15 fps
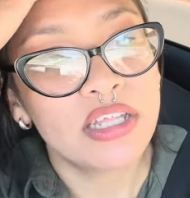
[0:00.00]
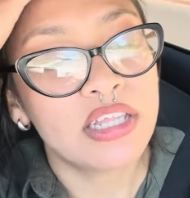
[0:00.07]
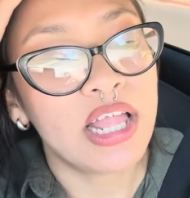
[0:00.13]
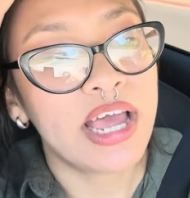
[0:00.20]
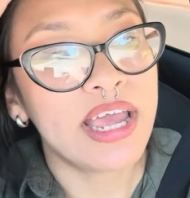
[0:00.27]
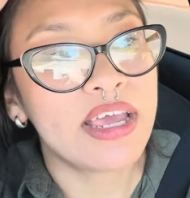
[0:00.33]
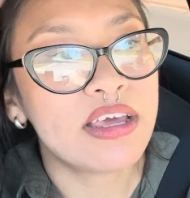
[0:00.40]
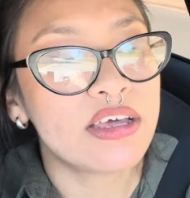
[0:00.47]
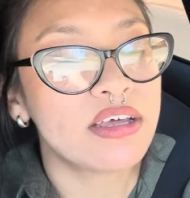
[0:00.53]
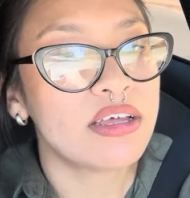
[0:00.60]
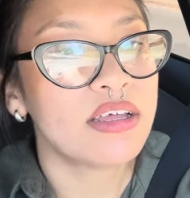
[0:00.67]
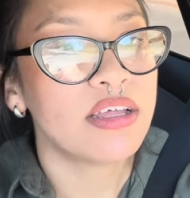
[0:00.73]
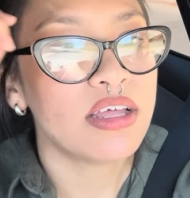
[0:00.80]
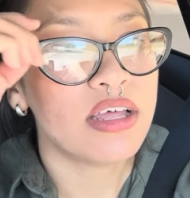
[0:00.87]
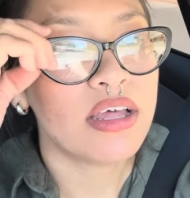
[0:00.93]
like
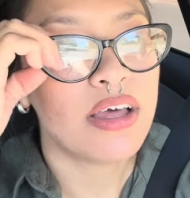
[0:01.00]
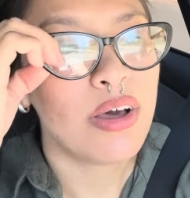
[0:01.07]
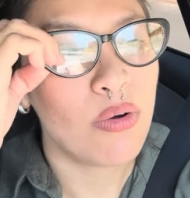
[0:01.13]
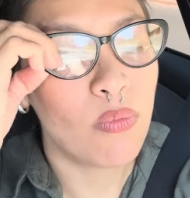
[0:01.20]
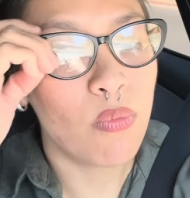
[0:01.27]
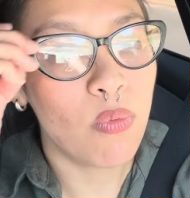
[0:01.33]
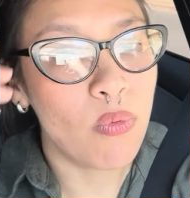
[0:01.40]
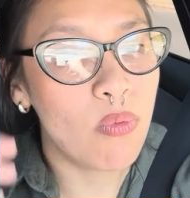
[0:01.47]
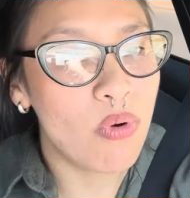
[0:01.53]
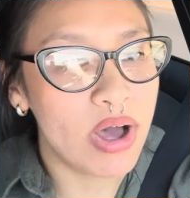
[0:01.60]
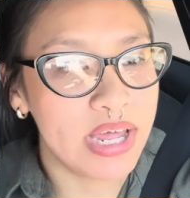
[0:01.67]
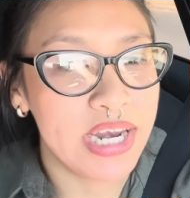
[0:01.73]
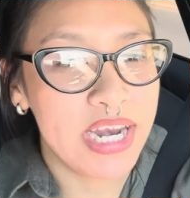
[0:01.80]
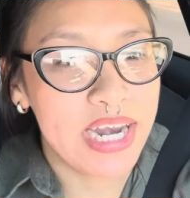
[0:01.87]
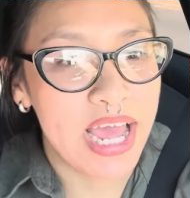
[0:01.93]

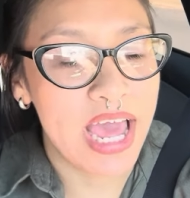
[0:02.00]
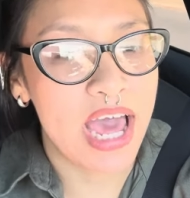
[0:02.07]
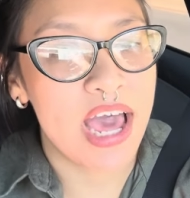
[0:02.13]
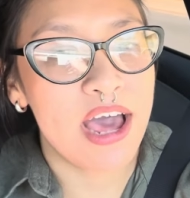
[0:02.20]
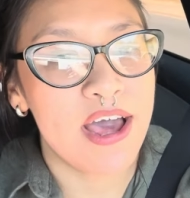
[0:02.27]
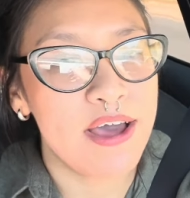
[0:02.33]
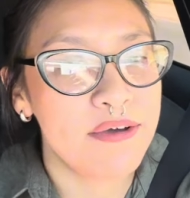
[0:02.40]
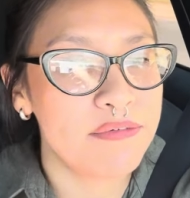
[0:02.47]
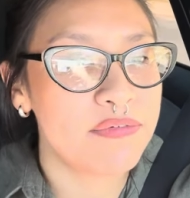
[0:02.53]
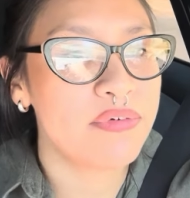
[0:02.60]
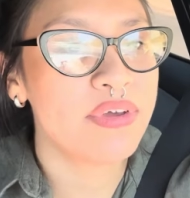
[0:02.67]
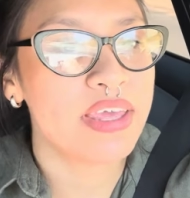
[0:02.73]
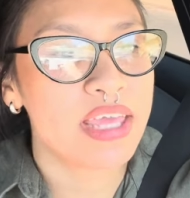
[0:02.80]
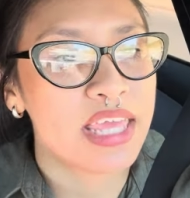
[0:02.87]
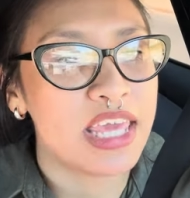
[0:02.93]
1.5
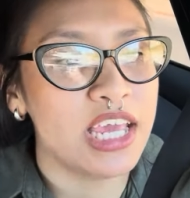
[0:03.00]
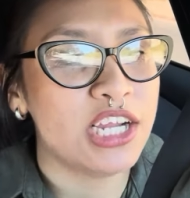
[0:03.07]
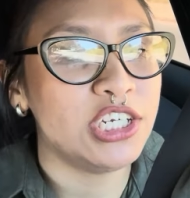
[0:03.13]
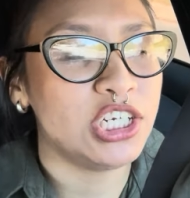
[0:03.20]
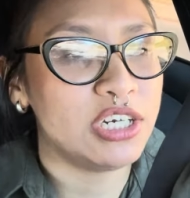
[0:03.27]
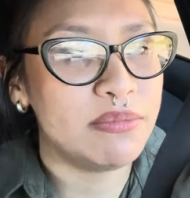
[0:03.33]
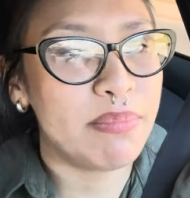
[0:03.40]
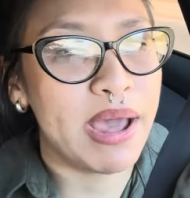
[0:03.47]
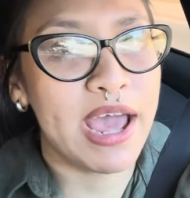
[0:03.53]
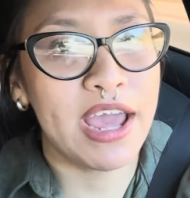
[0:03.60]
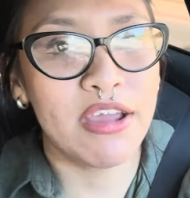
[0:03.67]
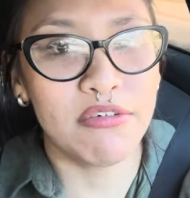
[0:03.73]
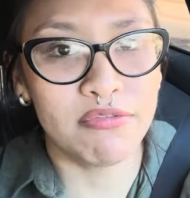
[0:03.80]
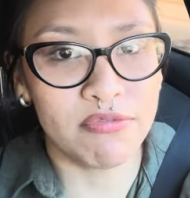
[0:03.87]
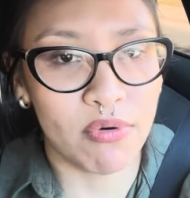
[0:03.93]
kitchen
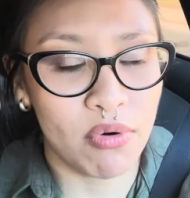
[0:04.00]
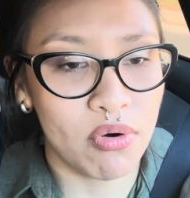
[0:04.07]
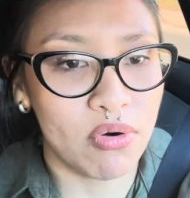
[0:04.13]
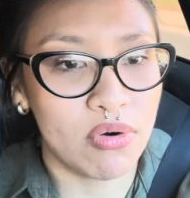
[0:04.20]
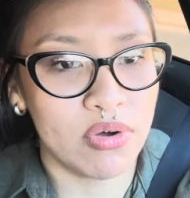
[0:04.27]
bag full